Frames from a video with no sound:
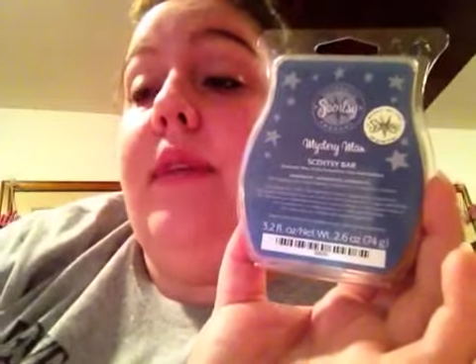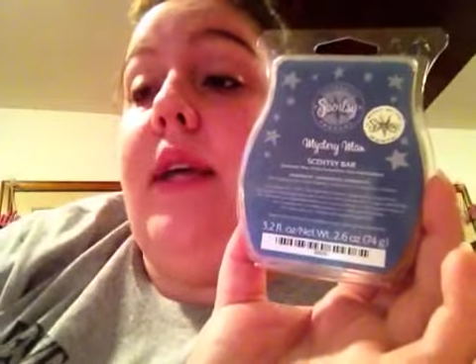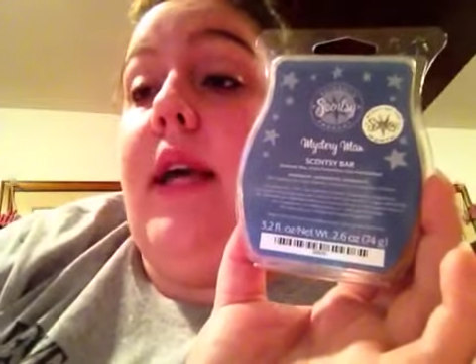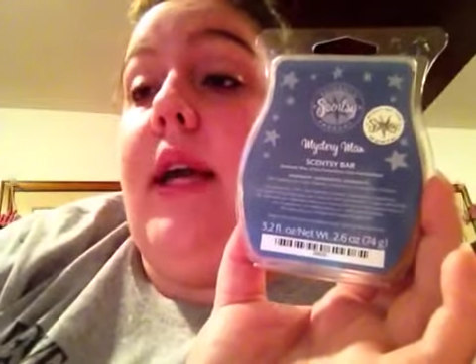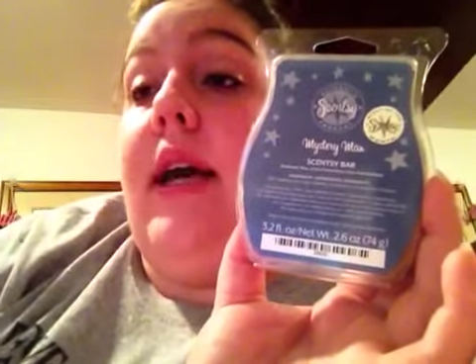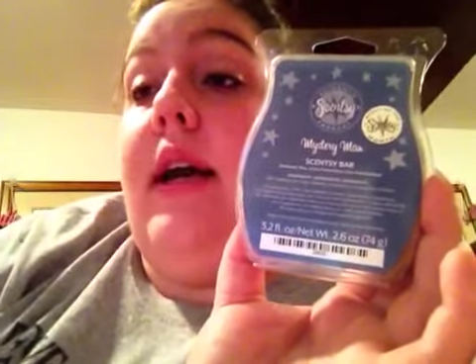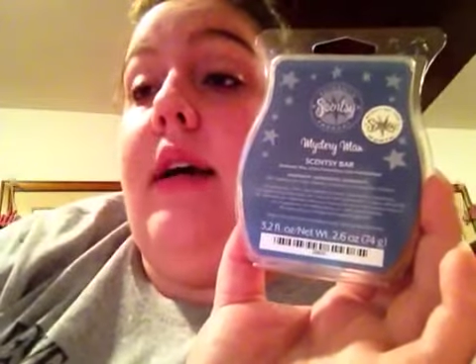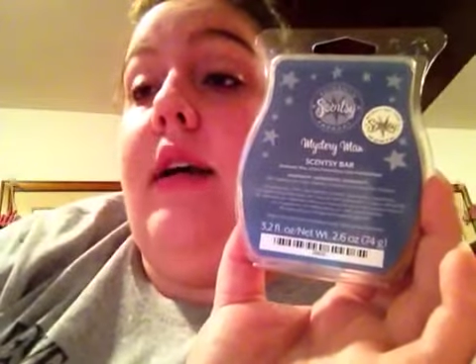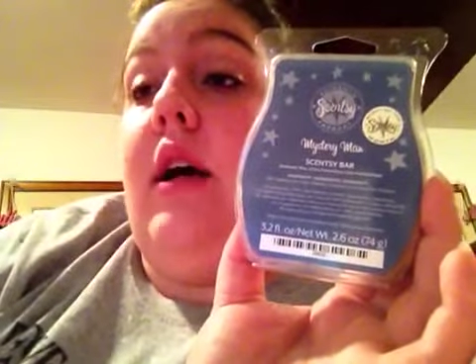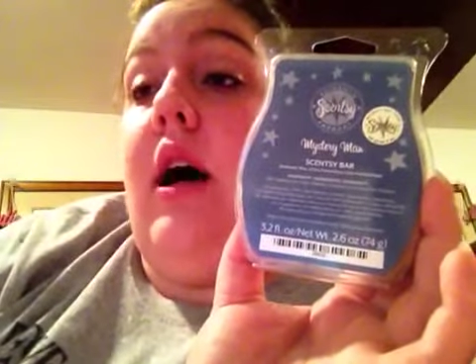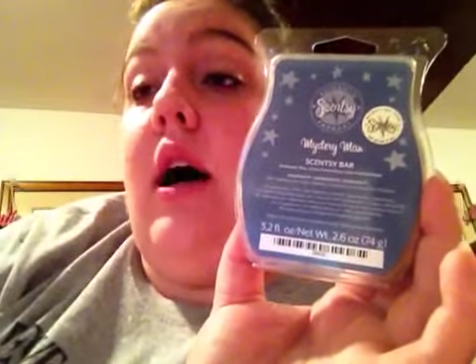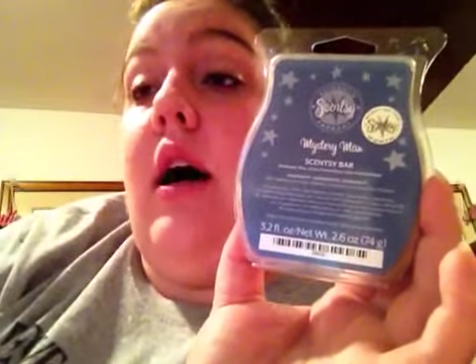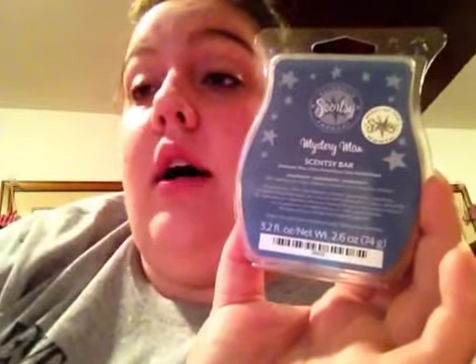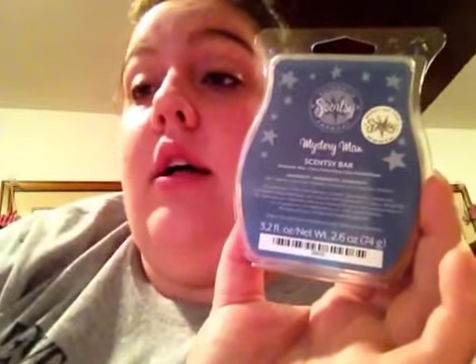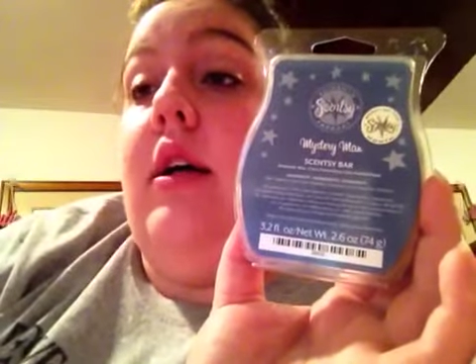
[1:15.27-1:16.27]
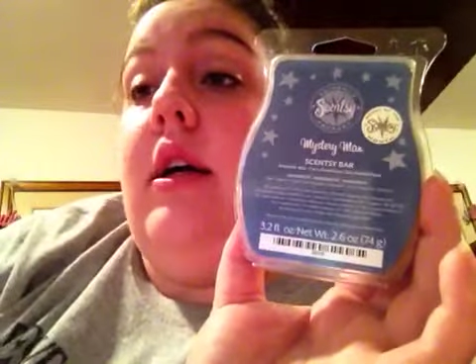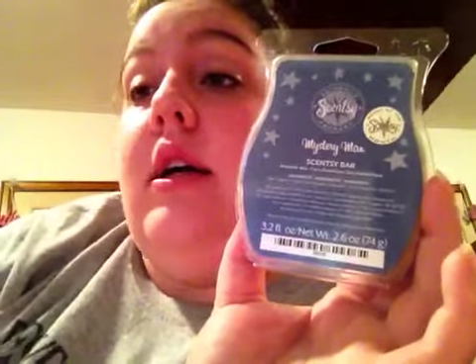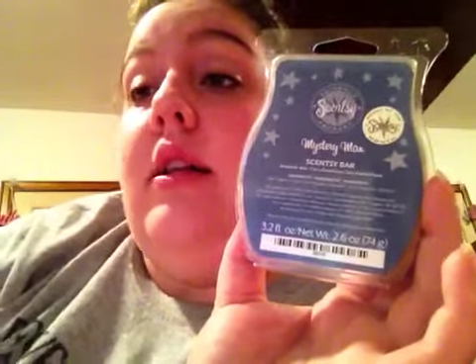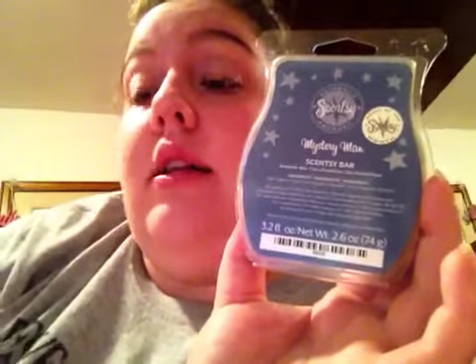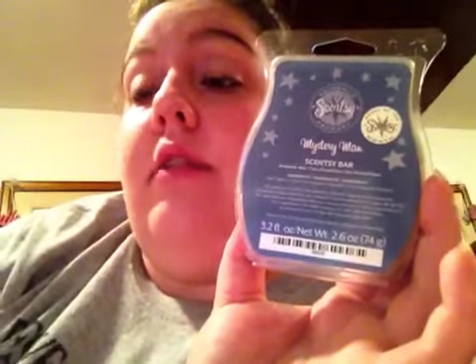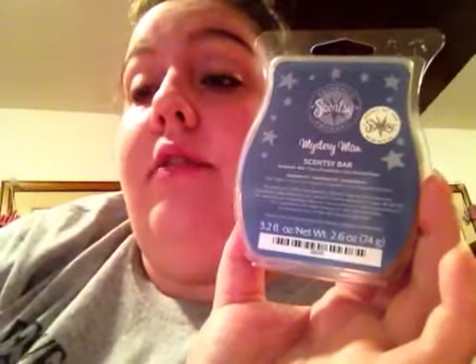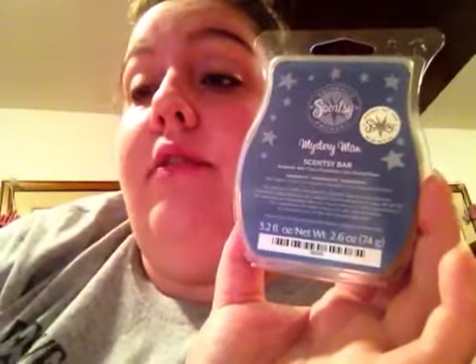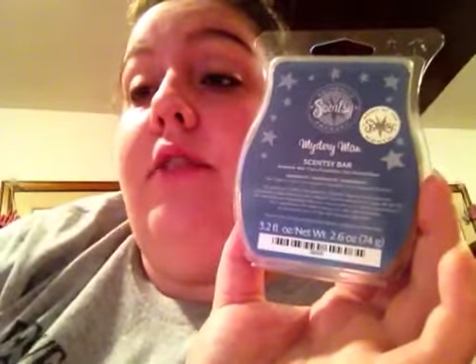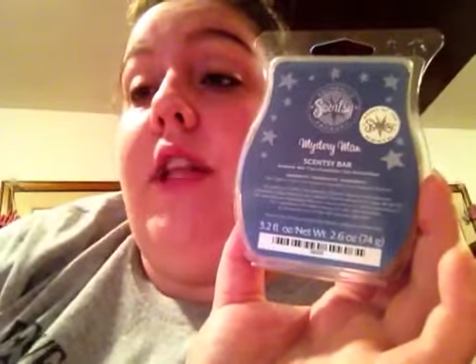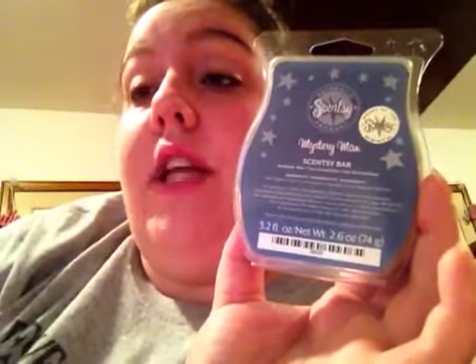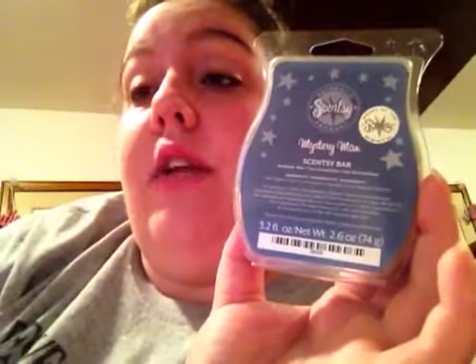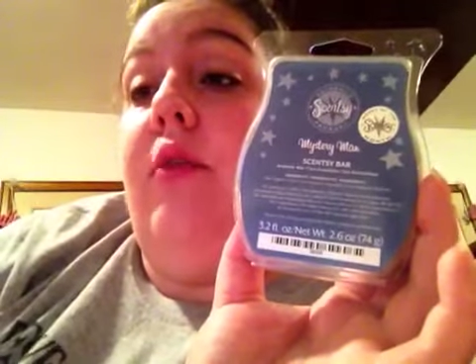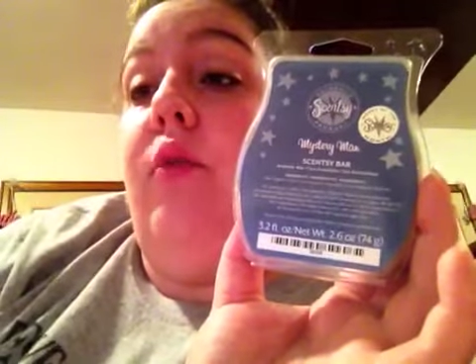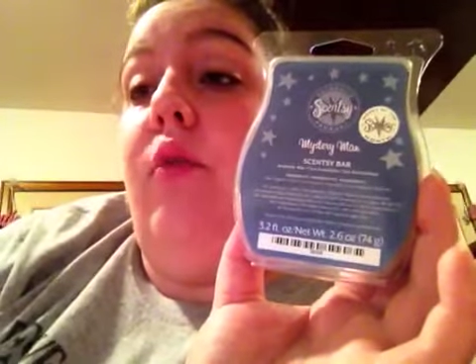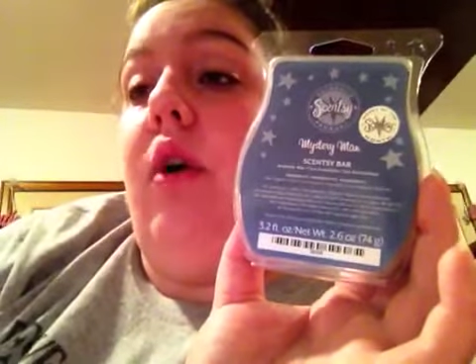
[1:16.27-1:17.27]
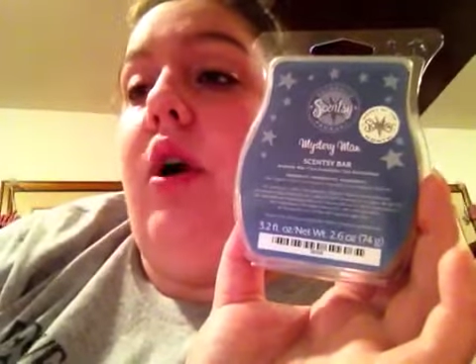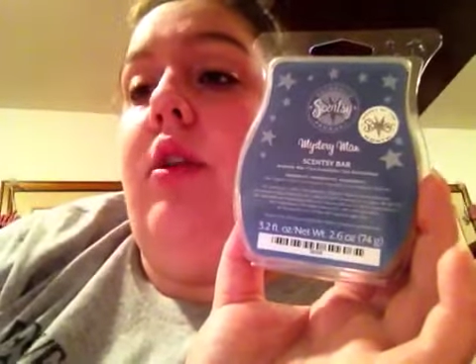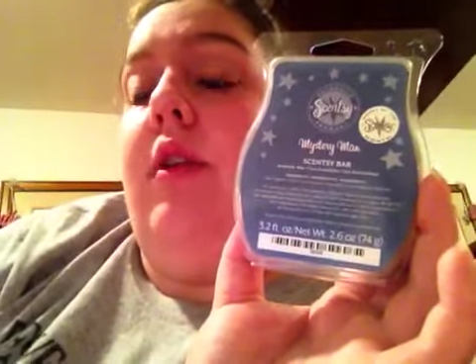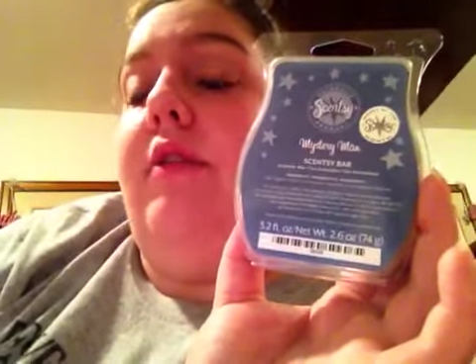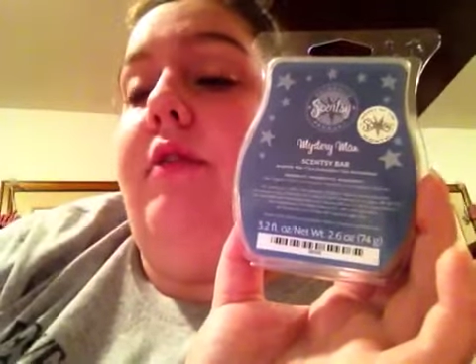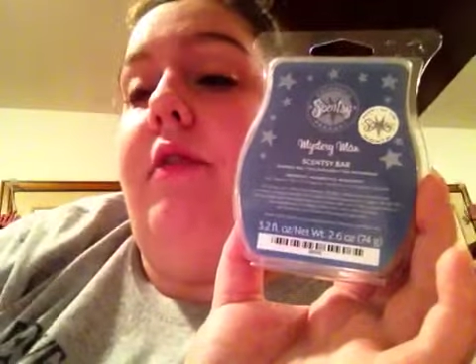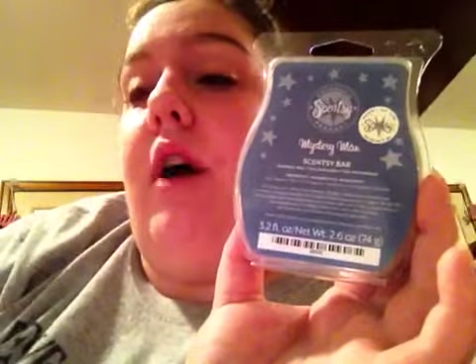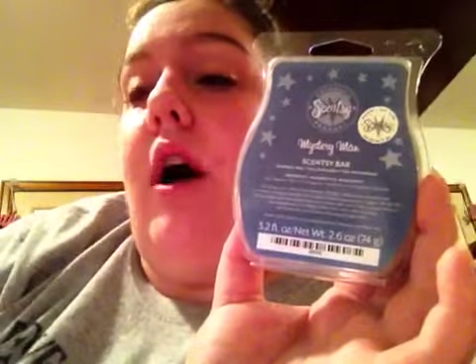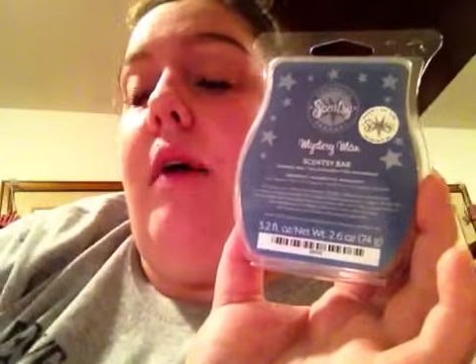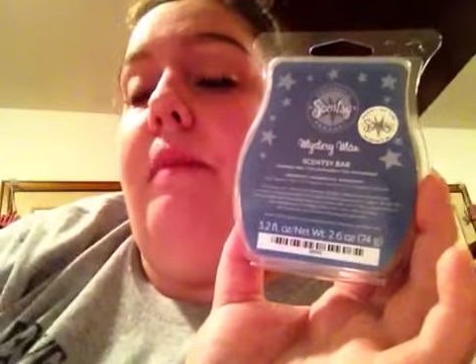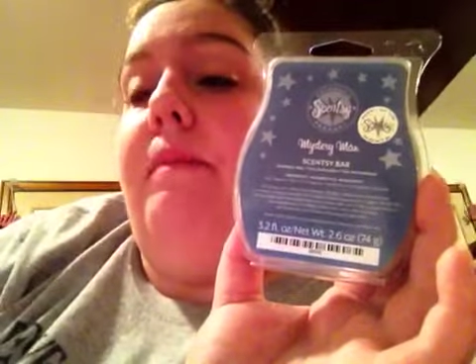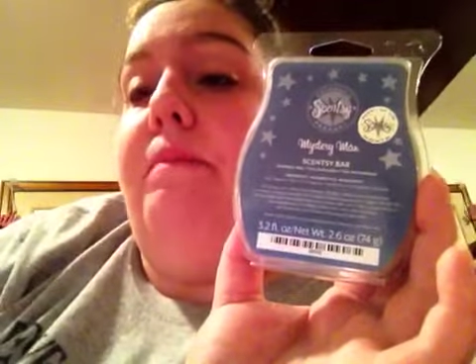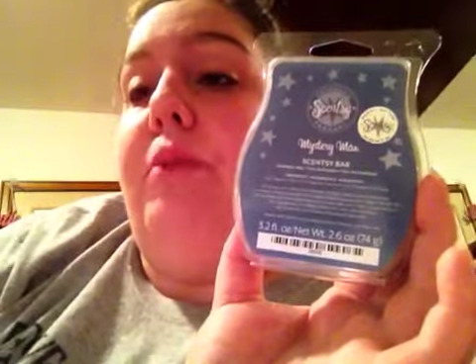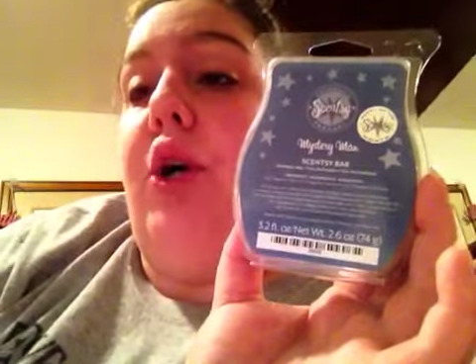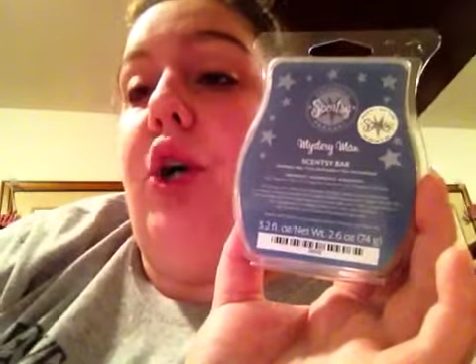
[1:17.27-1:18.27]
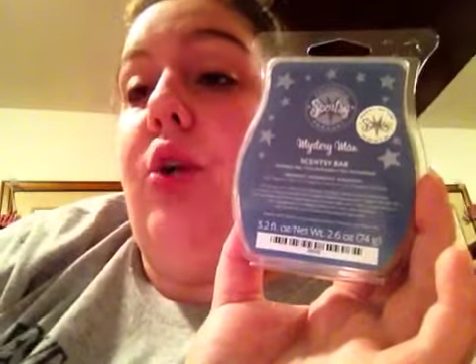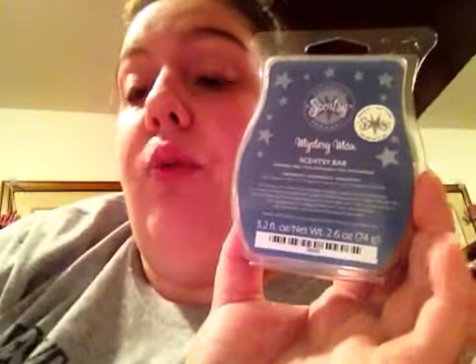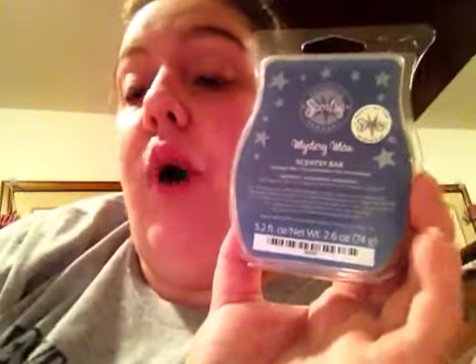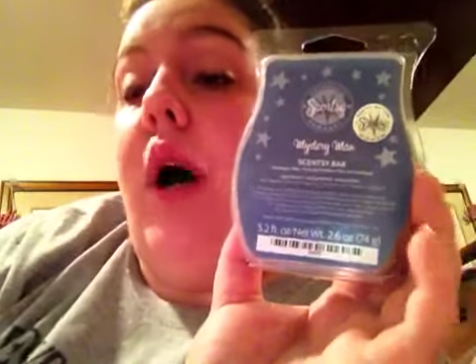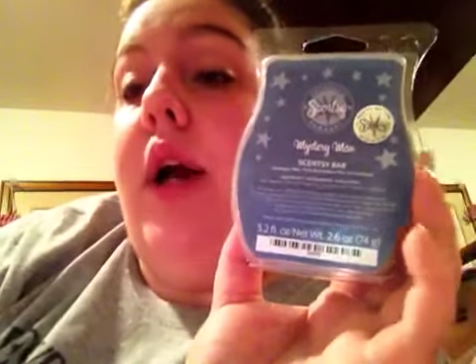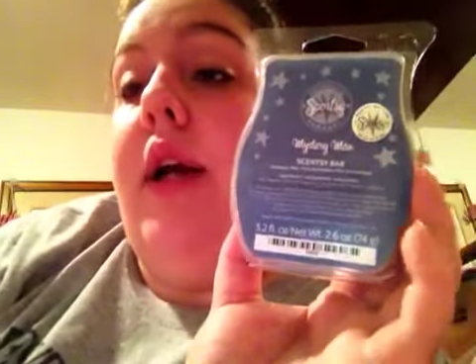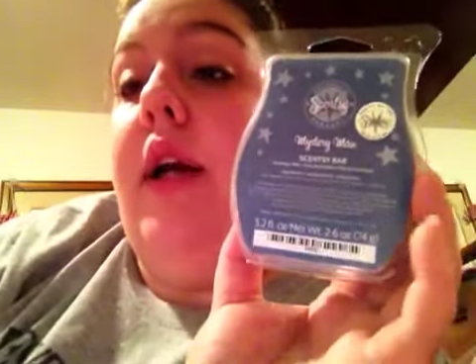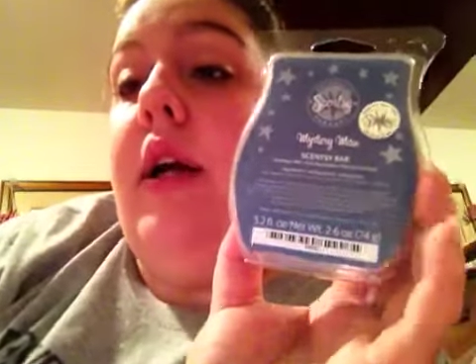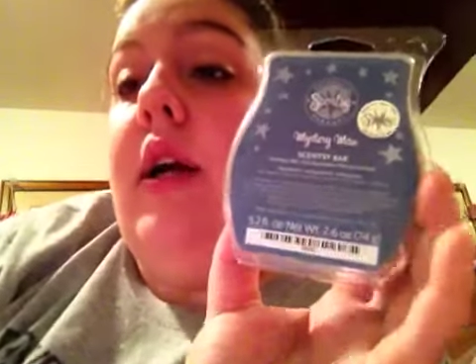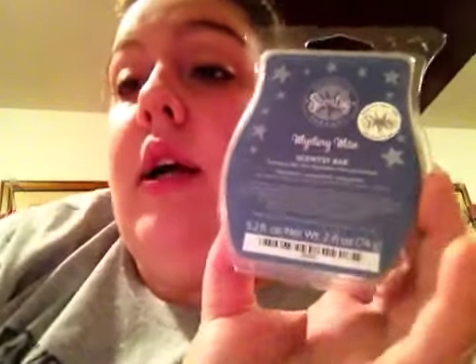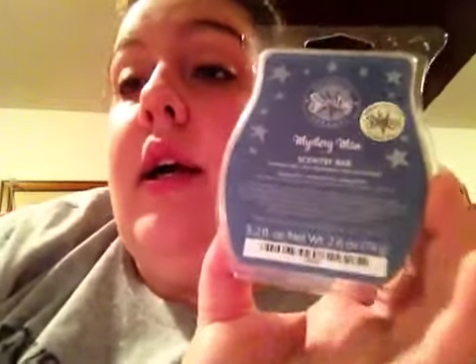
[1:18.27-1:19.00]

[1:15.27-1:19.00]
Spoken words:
and the Flint, or the bird one,